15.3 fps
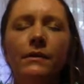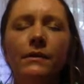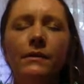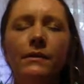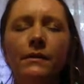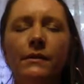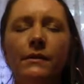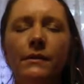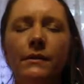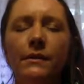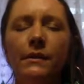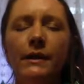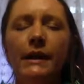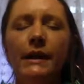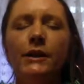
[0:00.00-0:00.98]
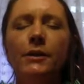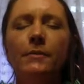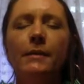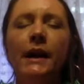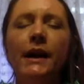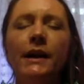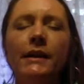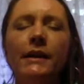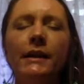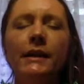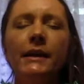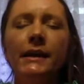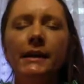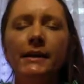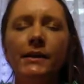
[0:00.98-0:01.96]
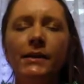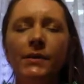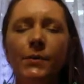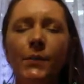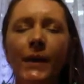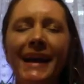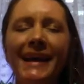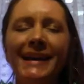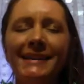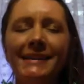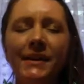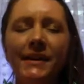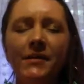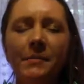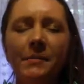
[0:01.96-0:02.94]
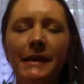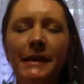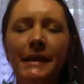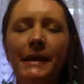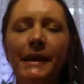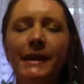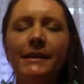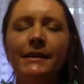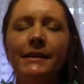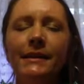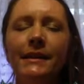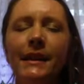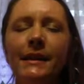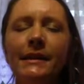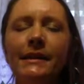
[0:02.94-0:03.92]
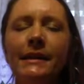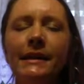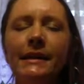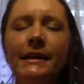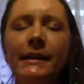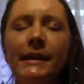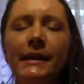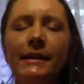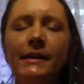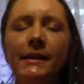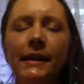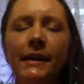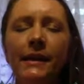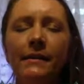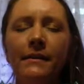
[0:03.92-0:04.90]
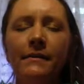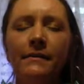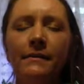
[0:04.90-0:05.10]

in your body, in your ways of being that need healing.